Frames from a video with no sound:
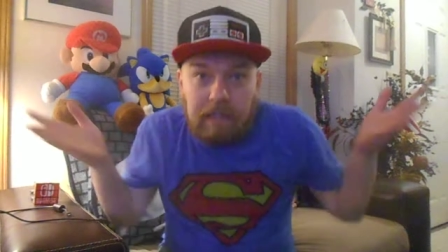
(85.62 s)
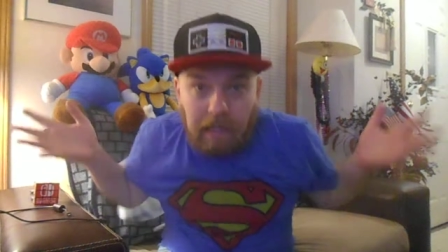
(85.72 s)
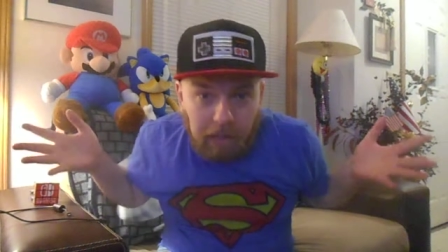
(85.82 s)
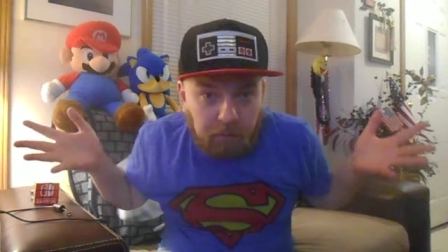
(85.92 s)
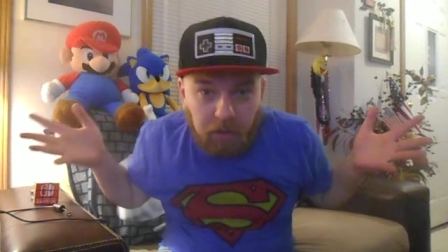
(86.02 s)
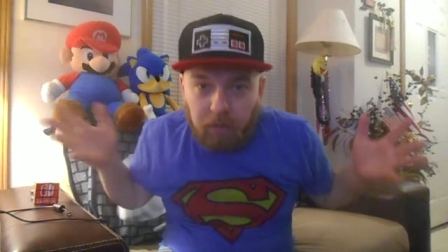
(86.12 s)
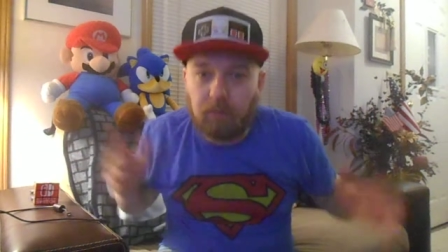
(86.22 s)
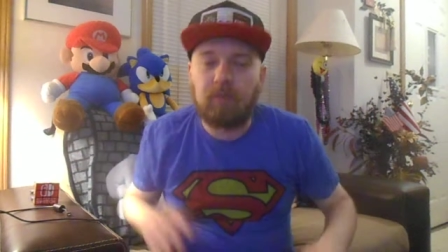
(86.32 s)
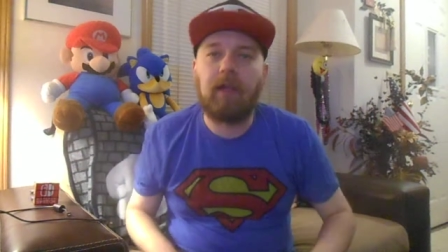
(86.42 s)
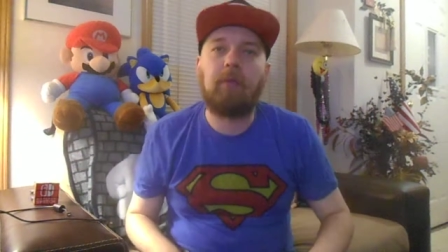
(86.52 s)
I don't know.
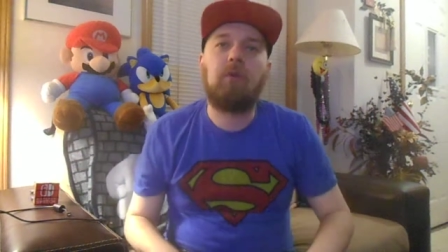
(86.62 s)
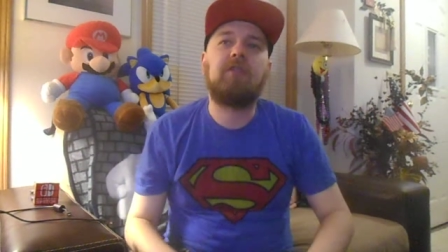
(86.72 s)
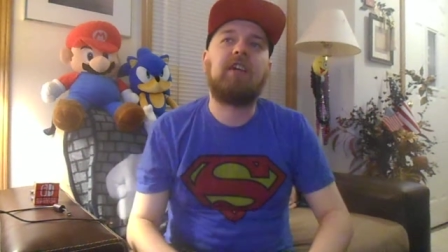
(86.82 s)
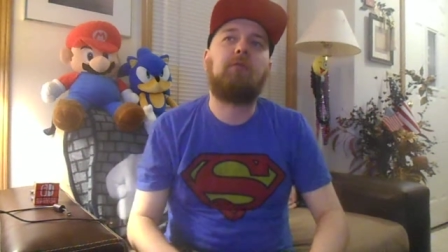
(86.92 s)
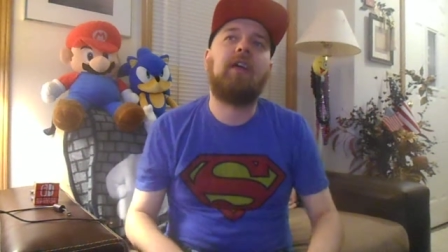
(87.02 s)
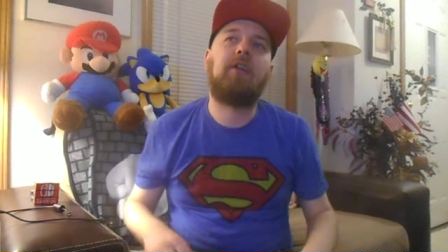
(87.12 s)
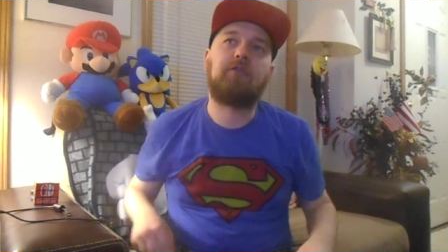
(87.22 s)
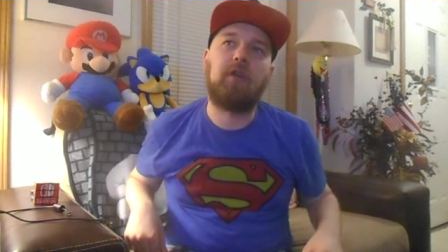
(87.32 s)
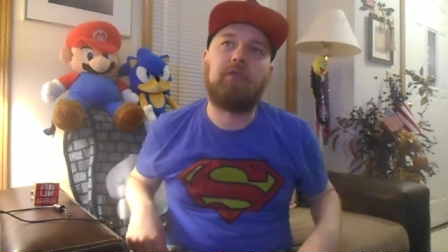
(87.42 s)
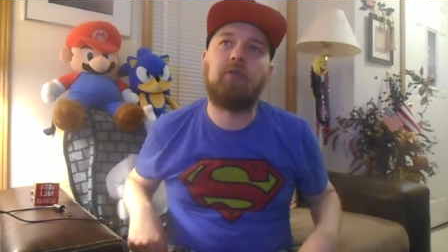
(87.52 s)
Like, where is that $20
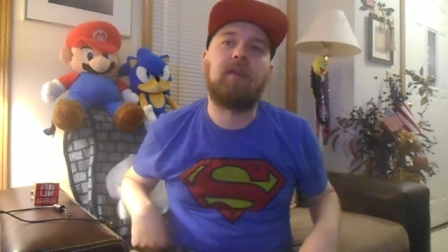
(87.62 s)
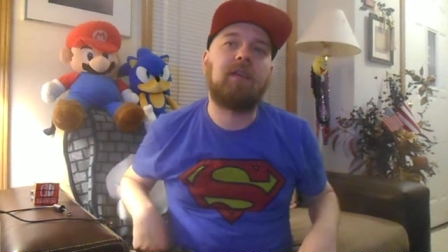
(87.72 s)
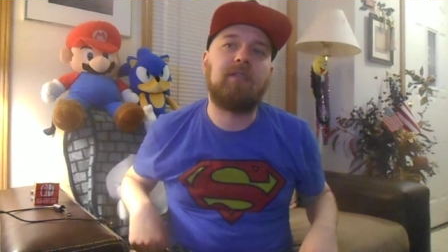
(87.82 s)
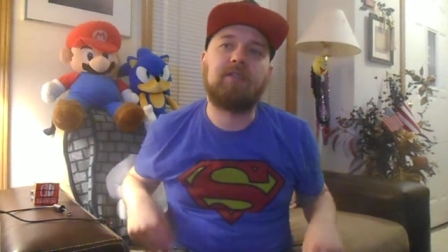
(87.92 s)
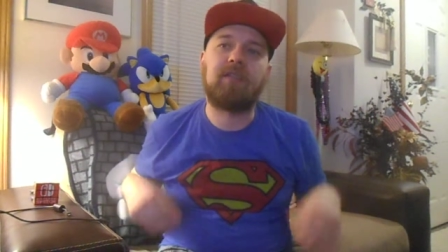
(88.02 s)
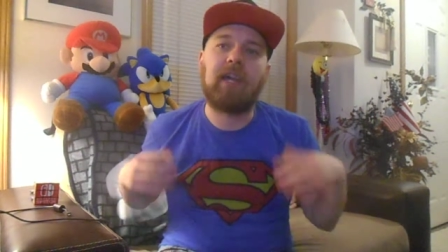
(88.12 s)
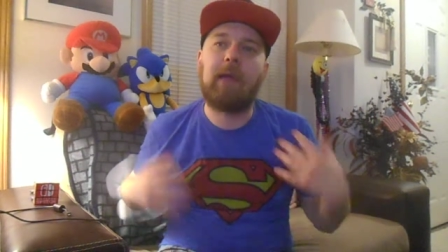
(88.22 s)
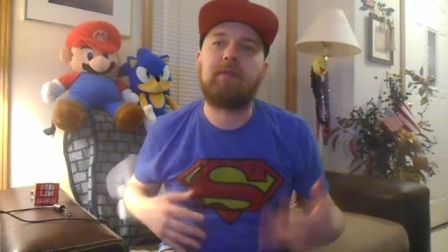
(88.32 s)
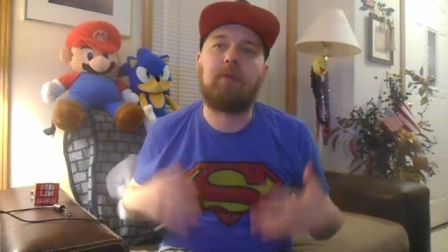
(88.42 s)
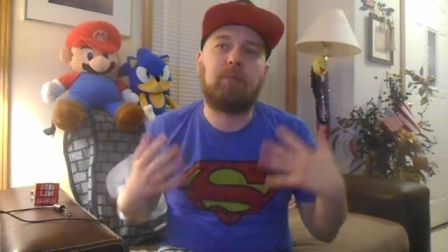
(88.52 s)
going to? Because the
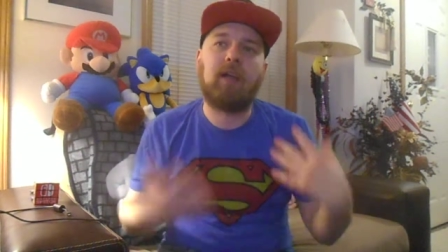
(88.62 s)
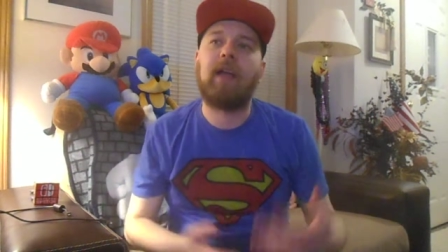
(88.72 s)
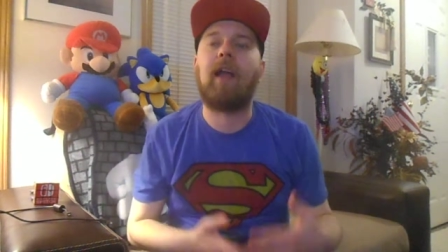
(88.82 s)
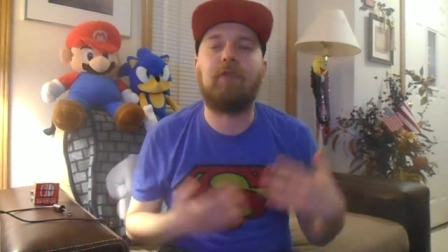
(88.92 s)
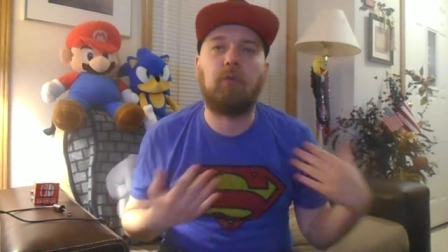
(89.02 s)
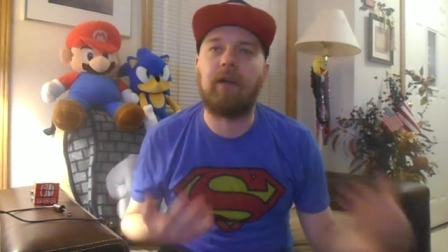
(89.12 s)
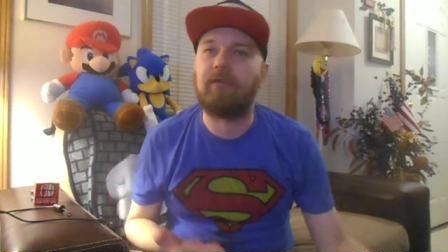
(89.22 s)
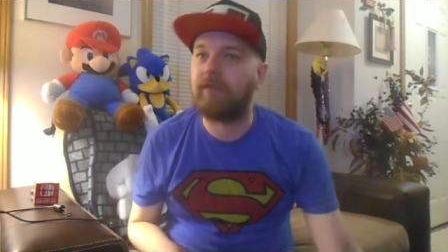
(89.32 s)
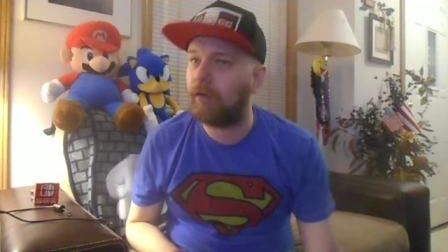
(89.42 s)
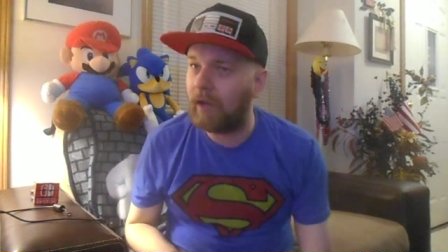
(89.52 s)
games that we're playing have, don't, have,
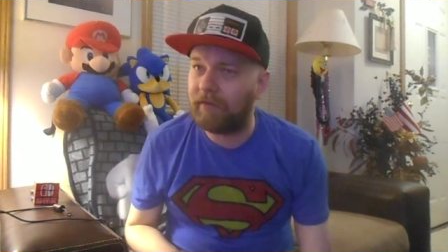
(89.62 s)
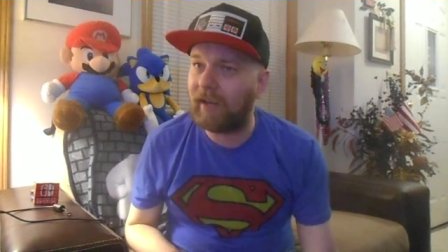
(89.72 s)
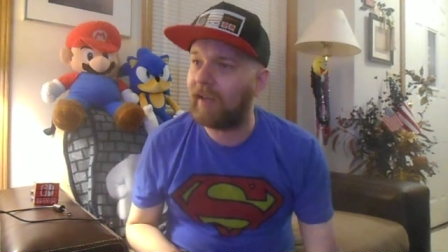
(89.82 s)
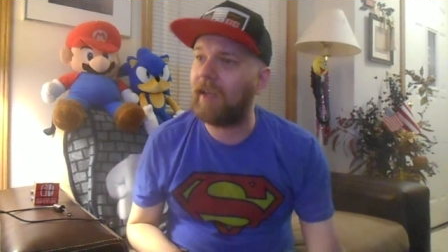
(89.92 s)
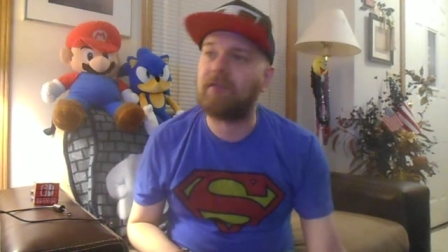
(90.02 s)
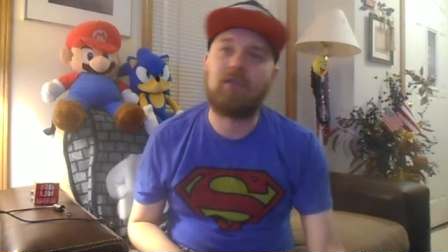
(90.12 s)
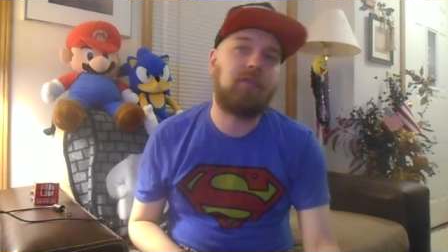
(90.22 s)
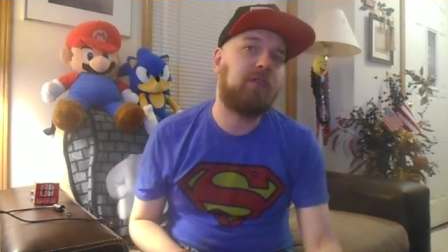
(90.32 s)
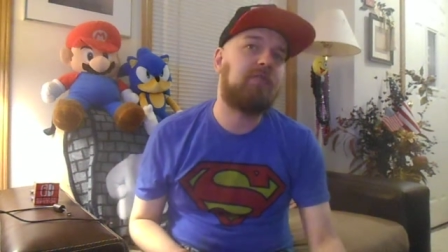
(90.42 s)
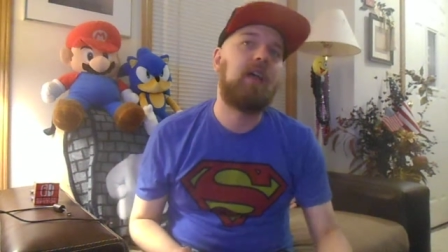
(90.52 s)
don't have dedicated
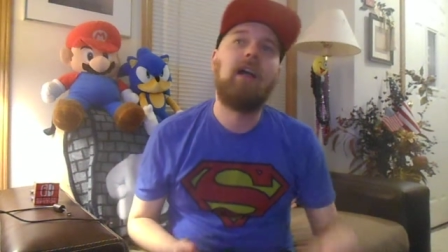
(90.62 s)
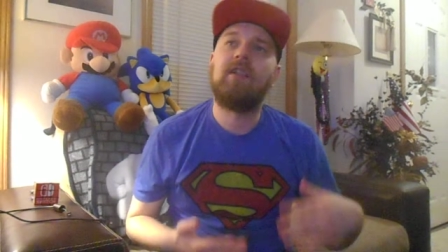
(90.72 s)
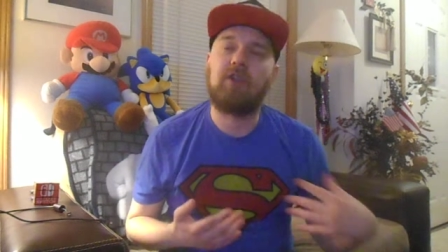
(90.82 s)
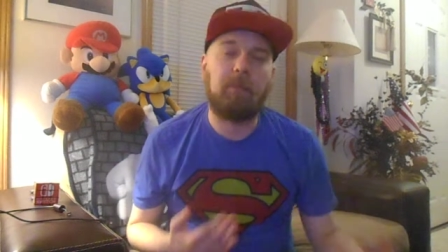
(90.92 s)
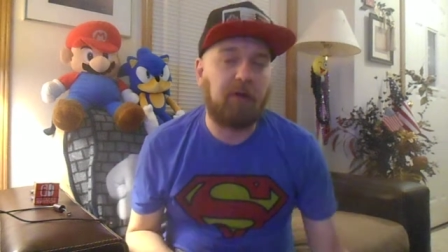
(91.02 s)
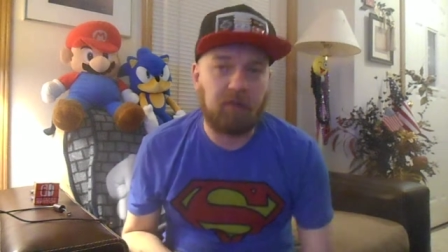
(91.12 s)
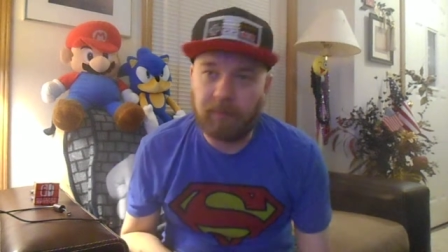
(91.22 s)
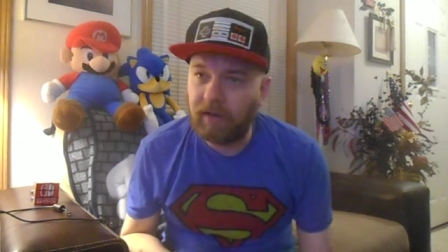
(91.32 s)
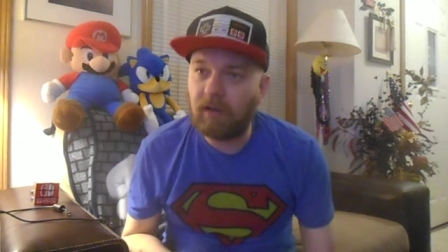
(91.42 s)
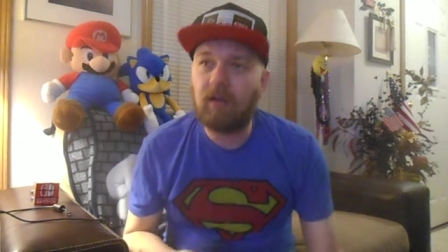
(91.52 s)
servers. It's all
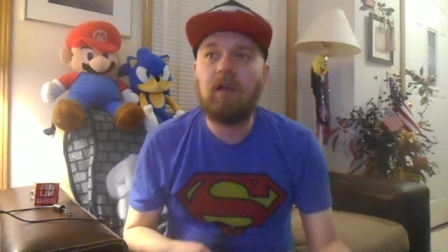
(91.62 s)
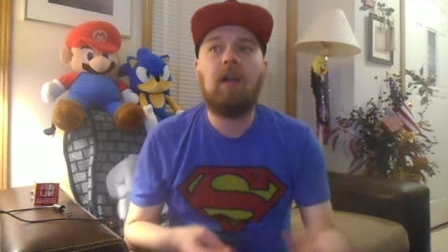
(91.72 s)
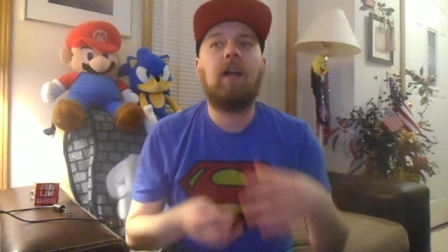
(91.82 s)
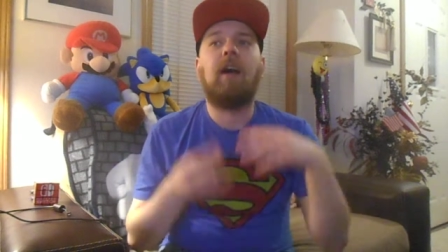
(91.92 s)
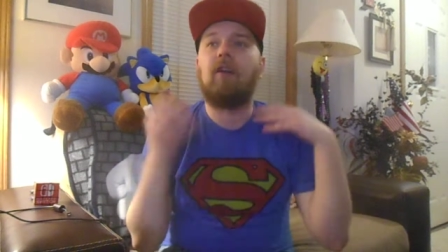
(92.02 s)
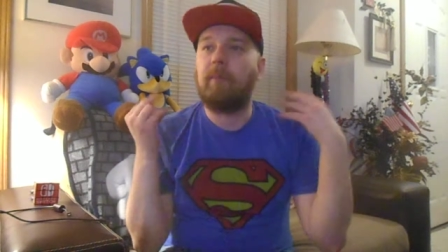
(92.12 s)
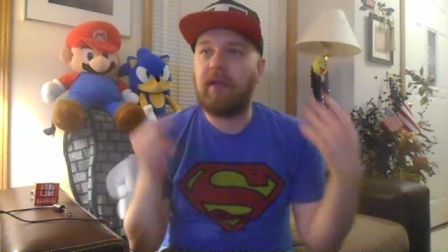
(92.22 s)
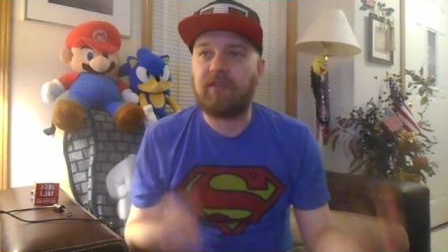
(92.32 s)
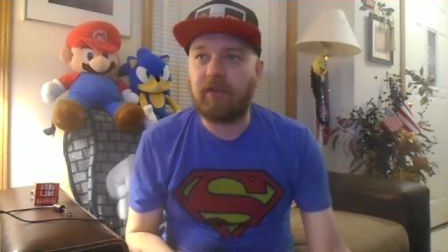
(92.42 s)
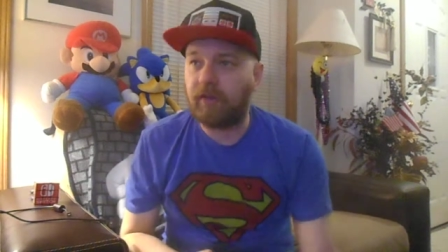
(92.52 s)
peer-to-peer. all
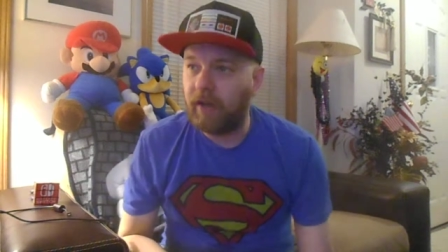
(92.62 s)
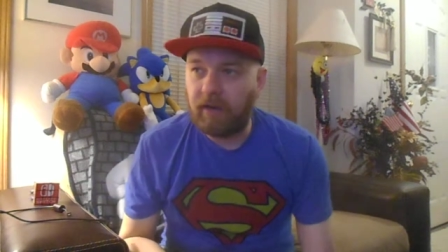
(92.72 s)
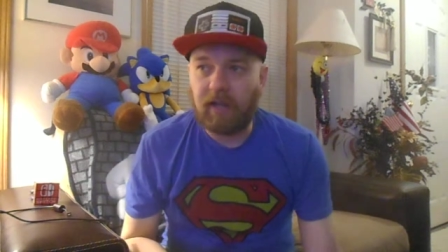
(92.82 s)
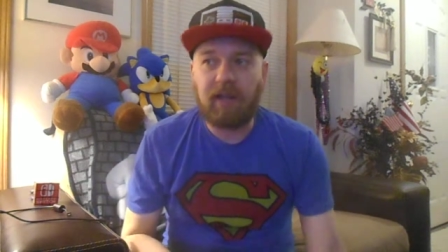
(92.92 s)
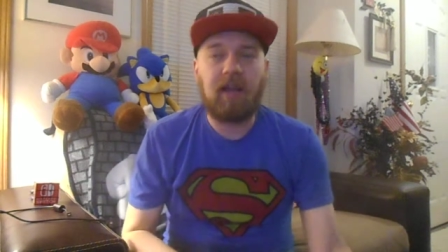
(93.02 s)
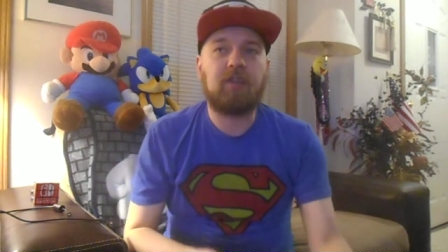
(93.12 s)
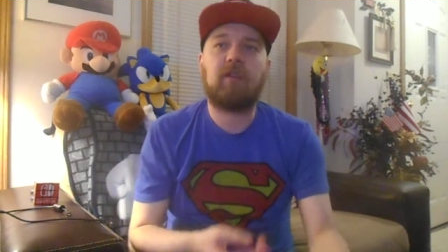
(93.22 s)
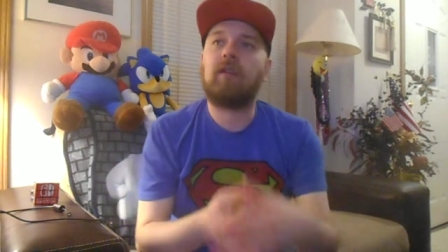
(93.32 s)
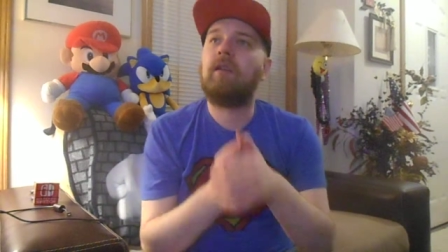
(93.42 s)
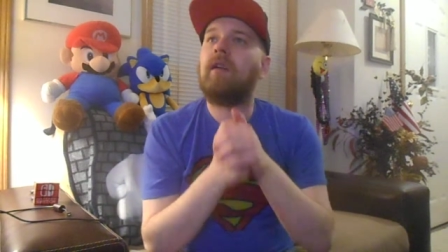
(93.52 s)
depends on your internet connection.